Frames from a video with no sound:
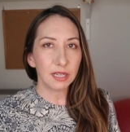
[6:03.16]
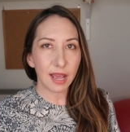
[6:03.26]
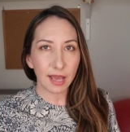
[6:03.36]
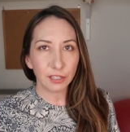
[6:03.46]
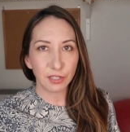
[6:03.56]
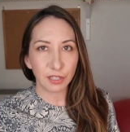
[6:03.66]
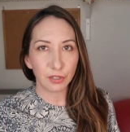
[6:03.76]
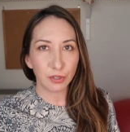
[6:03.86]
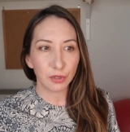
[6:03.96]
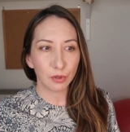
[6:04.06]
attached
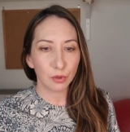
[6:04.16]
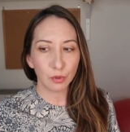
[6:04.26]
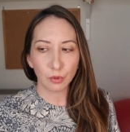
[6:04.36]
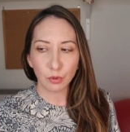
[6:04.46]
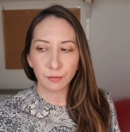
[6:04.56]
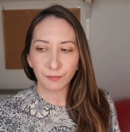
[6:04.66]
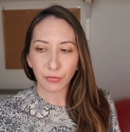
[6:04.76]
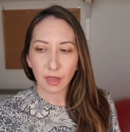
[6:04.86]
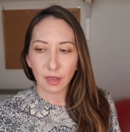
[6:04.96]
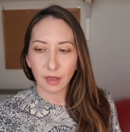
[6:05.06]
it to,
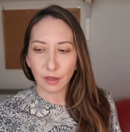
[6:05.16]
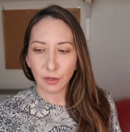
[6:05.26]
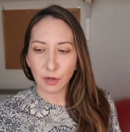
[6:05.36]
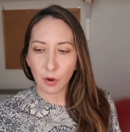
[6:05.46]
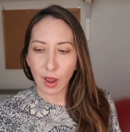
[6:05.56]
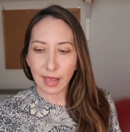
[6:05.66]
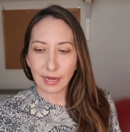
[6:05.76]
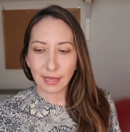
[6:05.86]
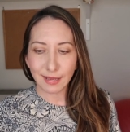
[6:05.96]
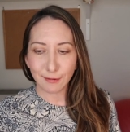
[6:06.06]
you know,
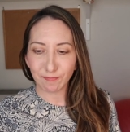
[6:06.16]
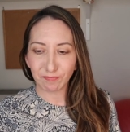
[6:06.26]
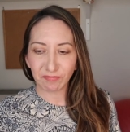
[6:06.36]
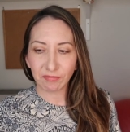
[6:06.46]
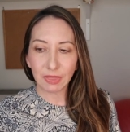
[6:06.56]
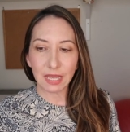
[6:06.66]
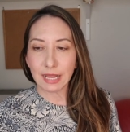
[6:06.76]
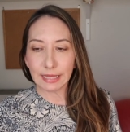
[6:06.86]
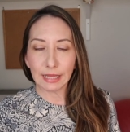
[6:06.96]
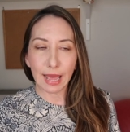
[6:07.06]
anything
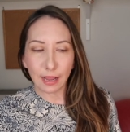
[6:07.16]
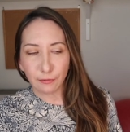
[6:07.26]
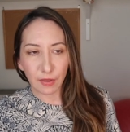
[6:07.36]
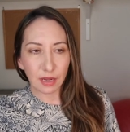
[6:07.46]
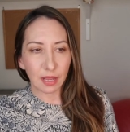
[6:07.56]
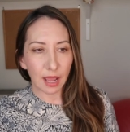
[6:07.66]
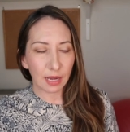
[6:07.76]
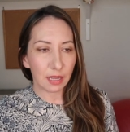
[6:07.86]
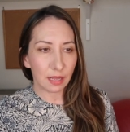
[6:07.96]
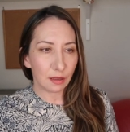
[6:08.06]
in life,
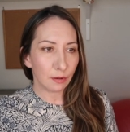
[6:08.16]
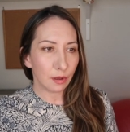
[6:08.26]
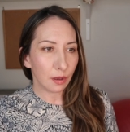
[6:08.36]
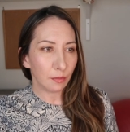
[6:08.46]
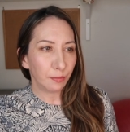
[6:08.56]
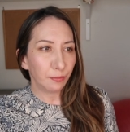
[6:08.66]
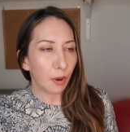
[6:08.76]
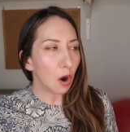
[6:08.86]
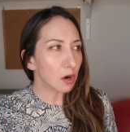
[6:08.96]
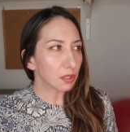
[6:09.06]
any
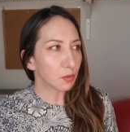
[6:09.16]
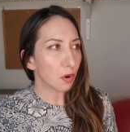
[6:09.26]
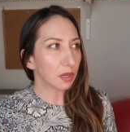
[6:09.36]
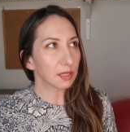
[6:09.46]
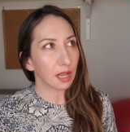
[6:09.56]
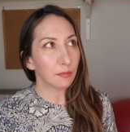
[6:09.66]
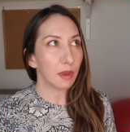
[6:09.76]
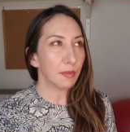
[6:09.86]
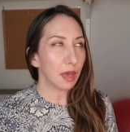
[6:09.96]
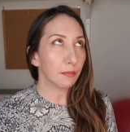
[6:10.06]
parts where it's like
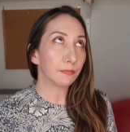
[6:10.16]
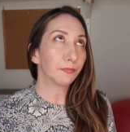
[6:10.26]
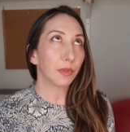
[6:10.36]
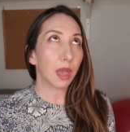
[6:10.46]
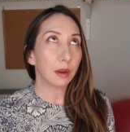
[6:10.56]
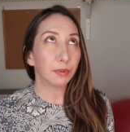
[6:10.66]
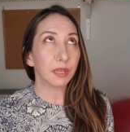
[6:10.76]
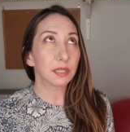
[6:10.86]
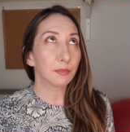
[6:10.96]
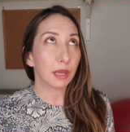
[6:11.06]
maybe I'm at a
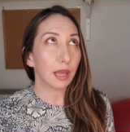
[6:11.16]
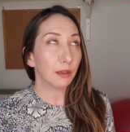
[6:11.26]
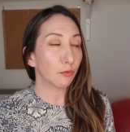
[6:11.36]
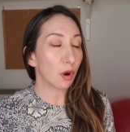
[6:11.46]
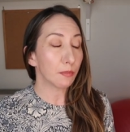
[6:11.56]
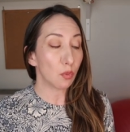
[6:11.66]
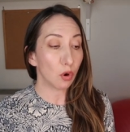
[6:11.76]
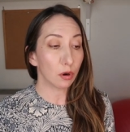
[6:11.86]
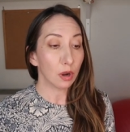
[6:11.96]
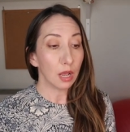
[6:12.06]
place in my life where I'm
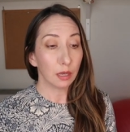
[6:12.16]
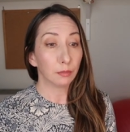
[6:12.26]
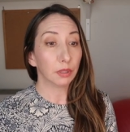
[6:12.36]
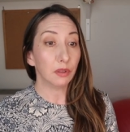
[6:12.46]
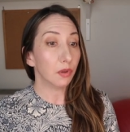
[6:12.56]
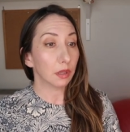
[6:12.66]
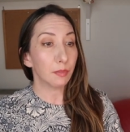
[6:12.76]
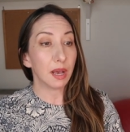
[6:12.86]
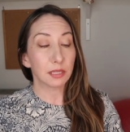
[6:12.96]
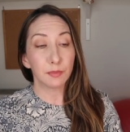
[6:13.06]
more believing in the
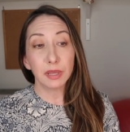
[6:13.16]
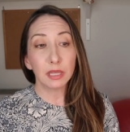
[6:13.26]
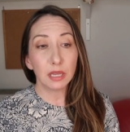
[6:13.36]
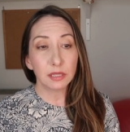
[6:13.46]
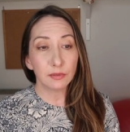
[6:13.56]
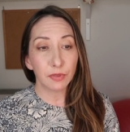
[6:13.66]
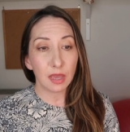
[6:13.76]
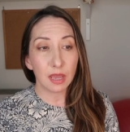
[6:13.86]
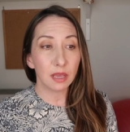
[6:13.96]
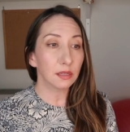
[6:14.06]
possibilities of
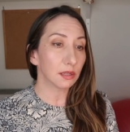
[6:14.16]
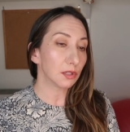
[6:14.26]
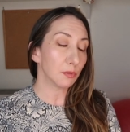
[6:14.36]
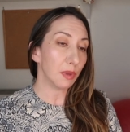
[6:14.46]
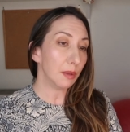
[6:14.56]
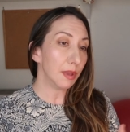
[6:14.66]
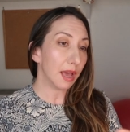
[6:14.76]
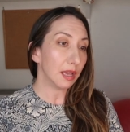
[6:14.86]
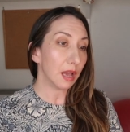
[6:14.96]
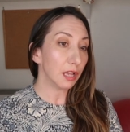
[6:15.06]
things, and so maybe
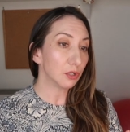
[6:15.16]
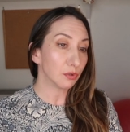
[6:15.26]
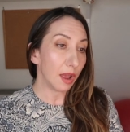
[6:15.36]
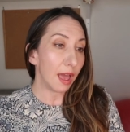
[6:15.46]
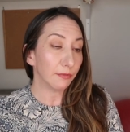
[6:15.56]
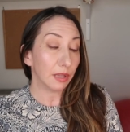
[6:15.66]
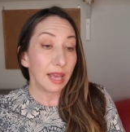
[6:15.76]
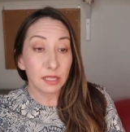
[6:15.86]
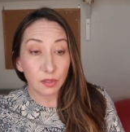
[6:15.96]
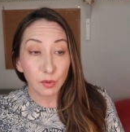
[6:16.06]
I have
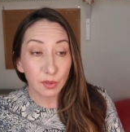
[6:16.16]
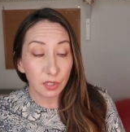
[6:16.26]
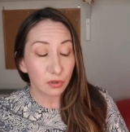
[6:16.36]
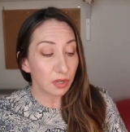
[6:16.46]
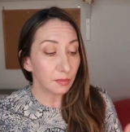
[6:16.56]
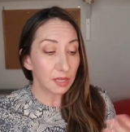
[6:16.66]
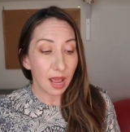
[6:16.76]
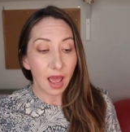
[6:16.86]
less lucid dreams.